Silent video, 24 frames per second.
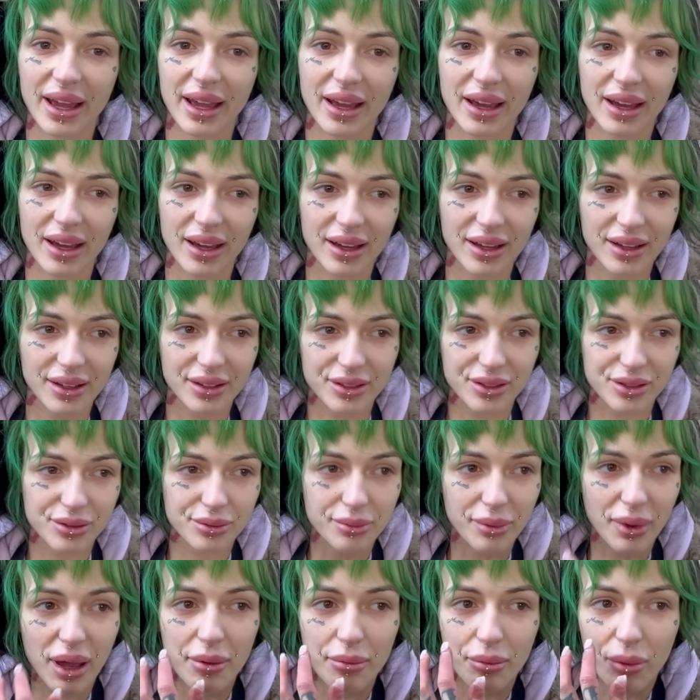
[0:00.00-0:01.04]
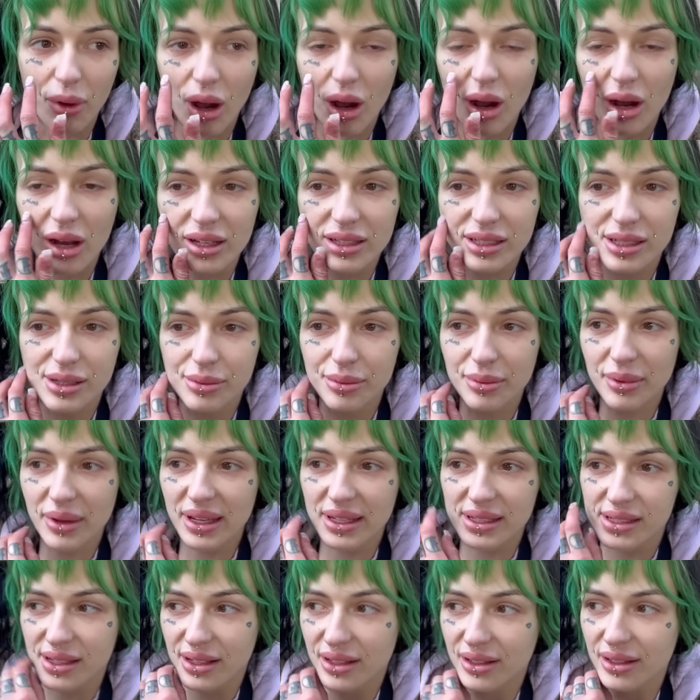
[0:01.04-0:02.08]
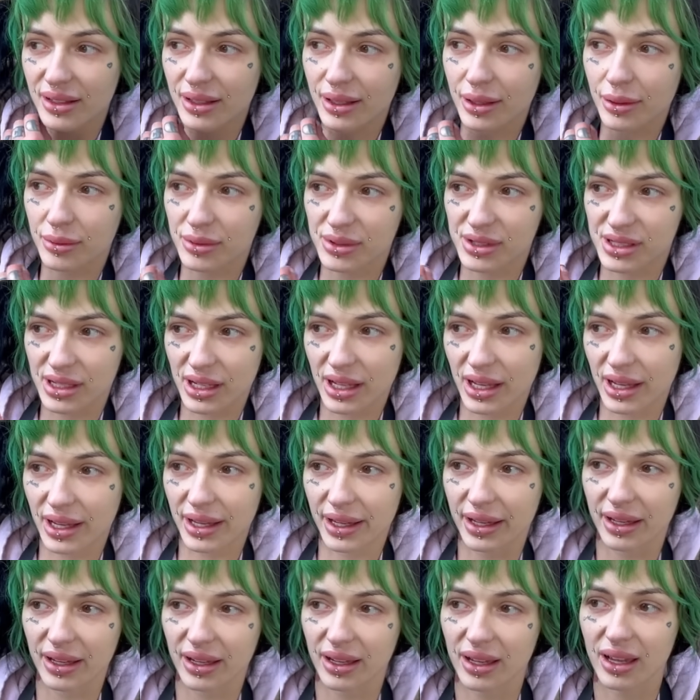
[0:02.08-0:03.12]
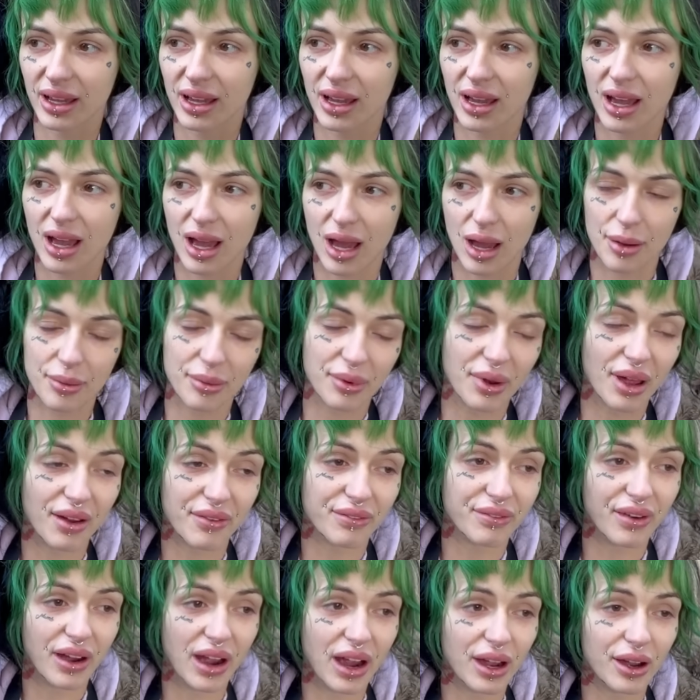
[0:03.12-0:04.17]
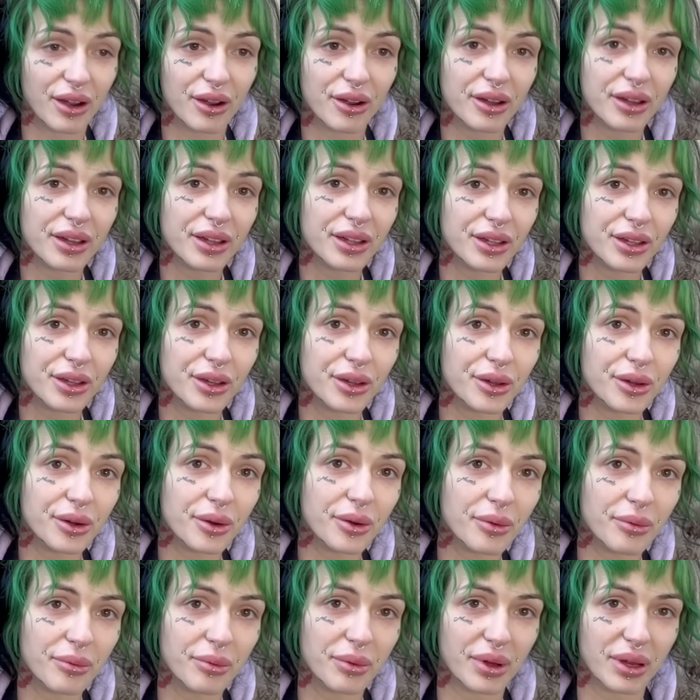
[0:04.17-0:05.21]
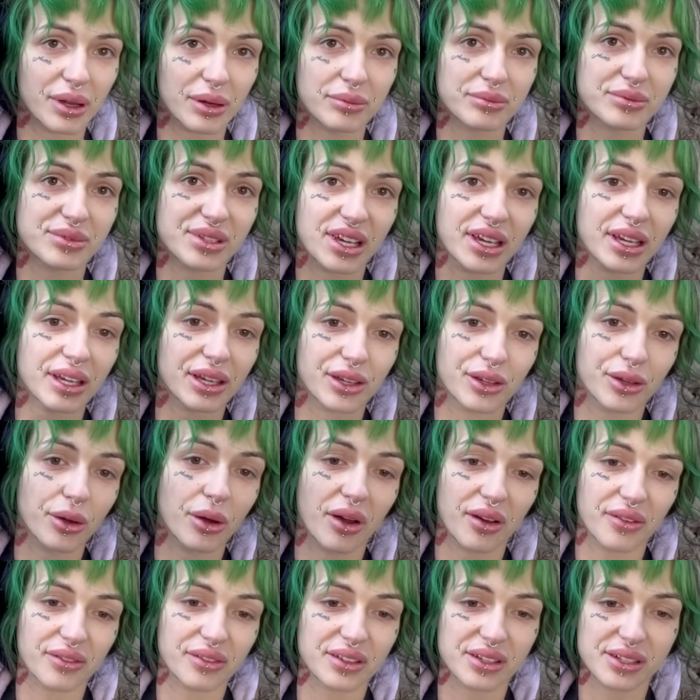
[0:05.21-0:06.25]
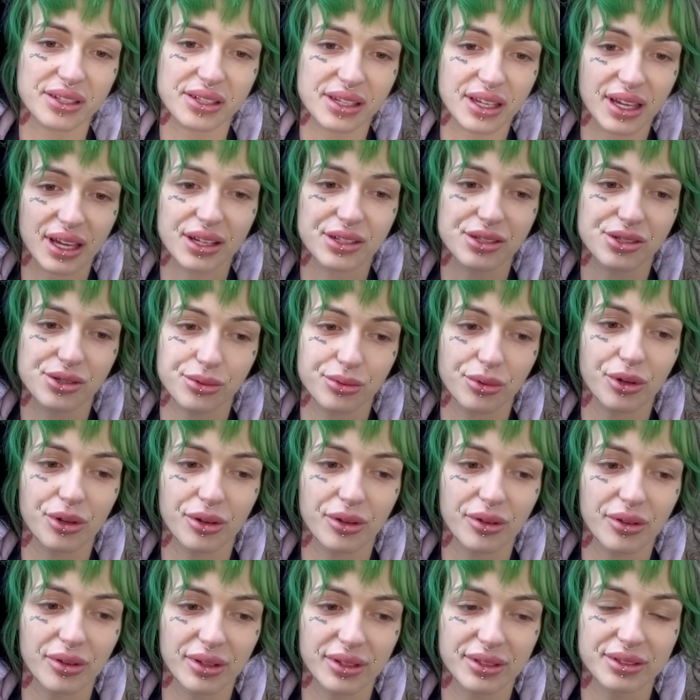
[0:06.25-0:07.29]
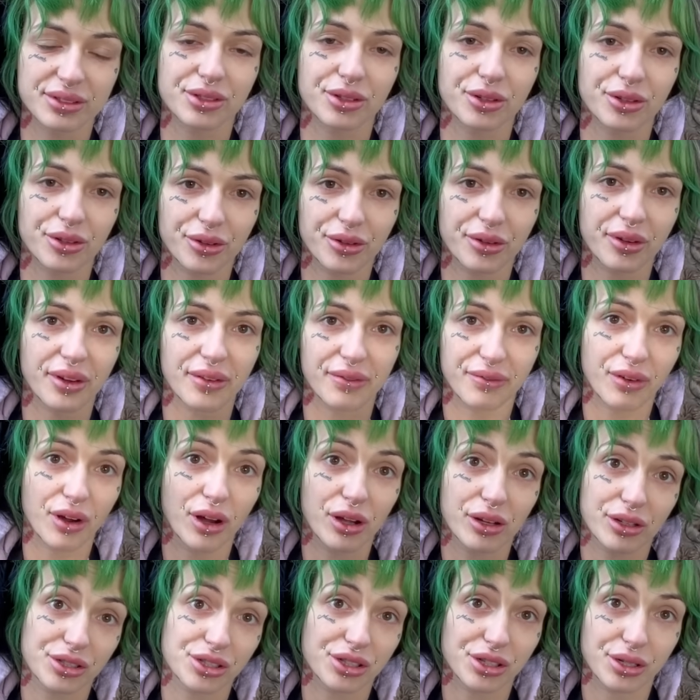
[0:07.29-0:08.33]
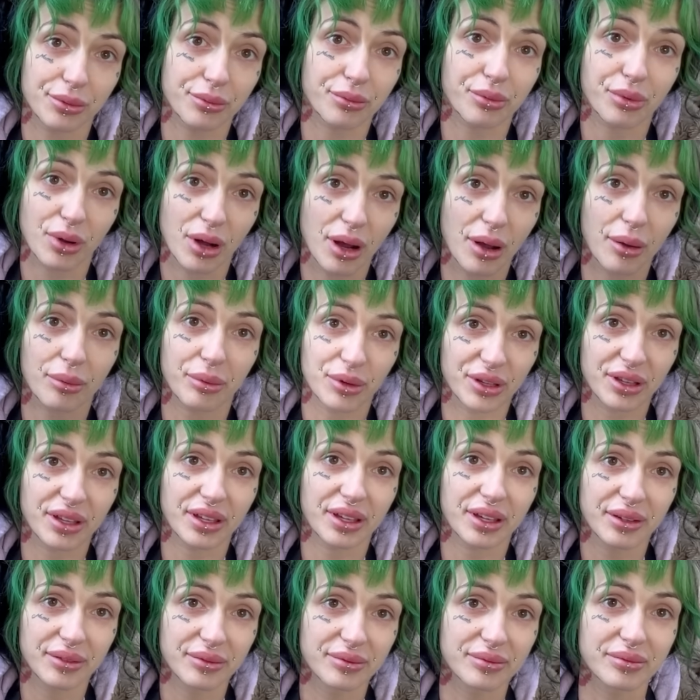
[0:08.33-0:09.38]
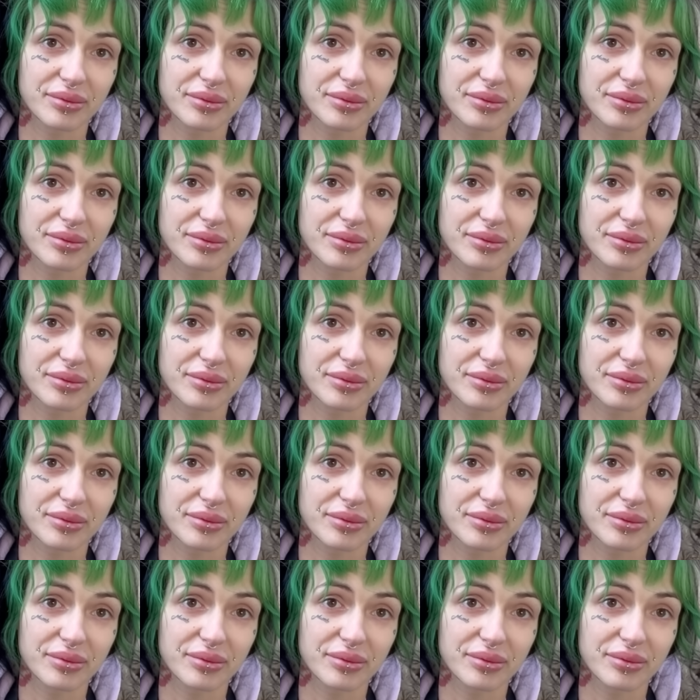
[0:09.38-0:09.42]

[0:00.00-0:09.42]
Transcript: And my boss basically was like, I'm not firing you, but I'm taking you off the schedule until you can function properly.